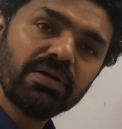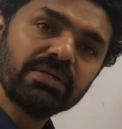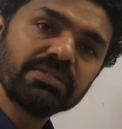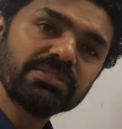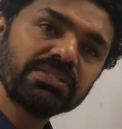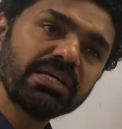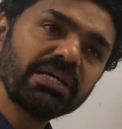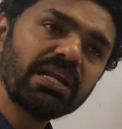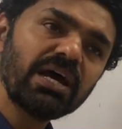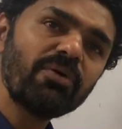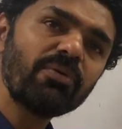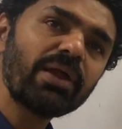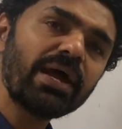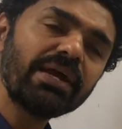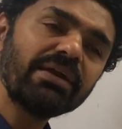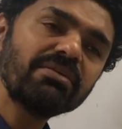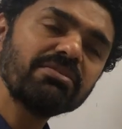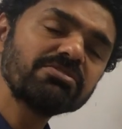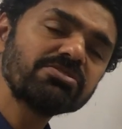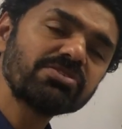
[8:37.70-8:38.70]
Say now
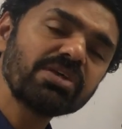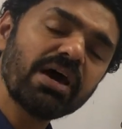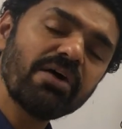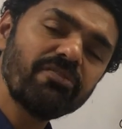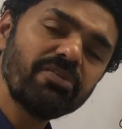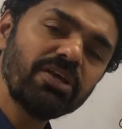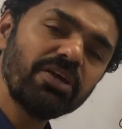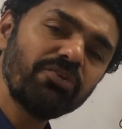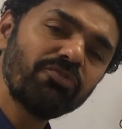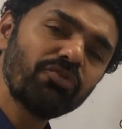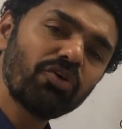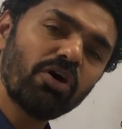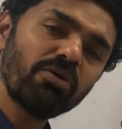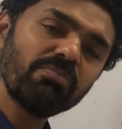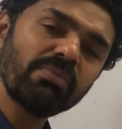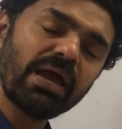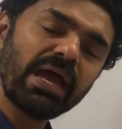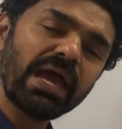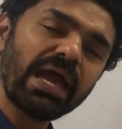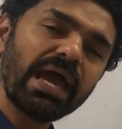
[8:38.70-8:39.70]
light is traveling
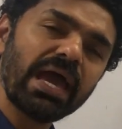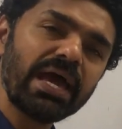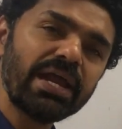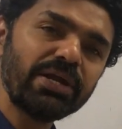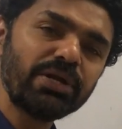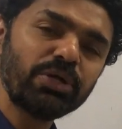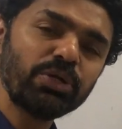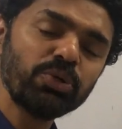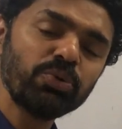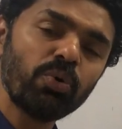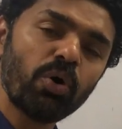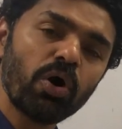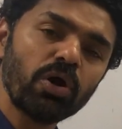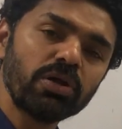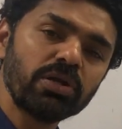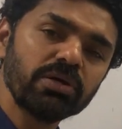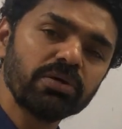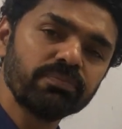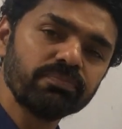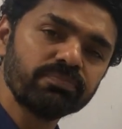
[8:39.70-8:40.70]
from air to
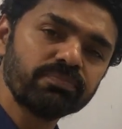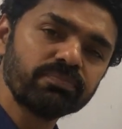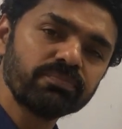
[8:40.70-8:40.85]
water.